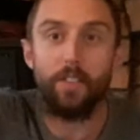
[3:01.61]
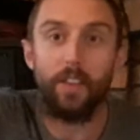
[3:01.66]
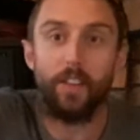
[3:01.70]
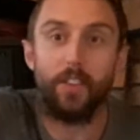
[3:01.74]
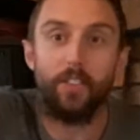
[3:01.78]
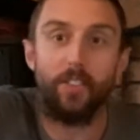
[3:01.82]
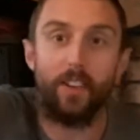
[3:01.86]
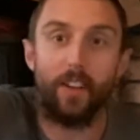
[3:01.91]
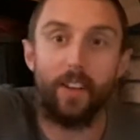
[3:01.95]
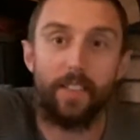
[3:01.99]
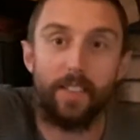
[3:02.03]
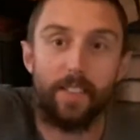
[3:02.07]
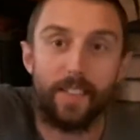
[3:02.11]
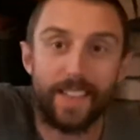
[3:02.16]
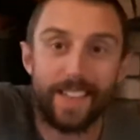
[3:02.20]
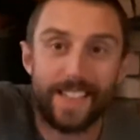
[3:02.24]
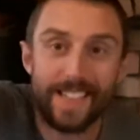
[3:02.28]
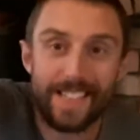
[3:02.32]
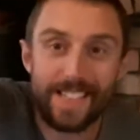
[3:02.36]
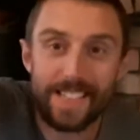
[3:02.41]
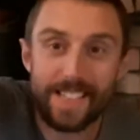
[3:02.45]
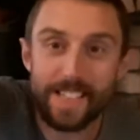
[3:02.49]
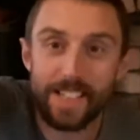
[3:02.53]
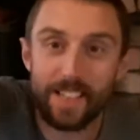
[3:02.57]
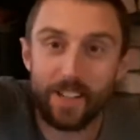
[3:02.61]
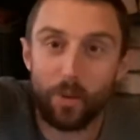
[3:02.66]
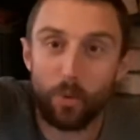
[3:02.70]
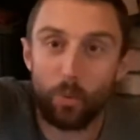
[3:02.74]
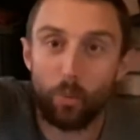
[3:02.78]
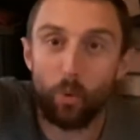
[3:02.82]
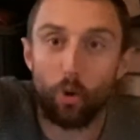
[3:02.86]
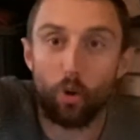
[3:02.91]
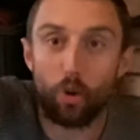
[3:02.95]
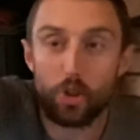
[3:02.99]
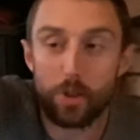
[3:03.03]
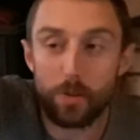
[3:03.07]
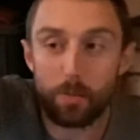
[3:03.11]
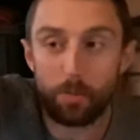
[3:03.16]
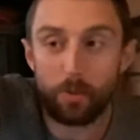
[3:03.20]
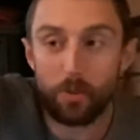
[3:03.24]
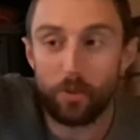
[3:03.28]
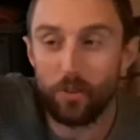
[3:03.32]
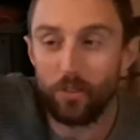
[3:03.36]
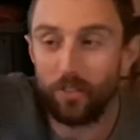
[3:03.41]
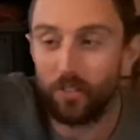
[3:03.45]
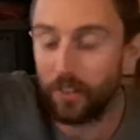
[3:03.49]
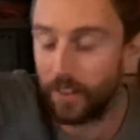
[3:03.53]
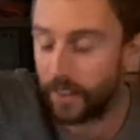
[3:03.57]
things like this,
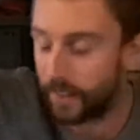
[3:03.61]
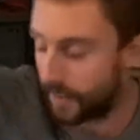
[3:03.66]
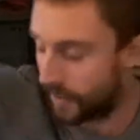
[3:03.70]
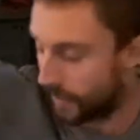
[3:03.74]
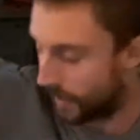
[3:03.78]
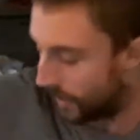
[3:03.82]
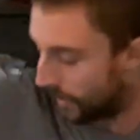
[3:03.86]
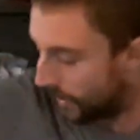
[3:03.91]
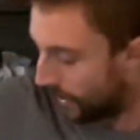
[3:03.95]
waterproofing,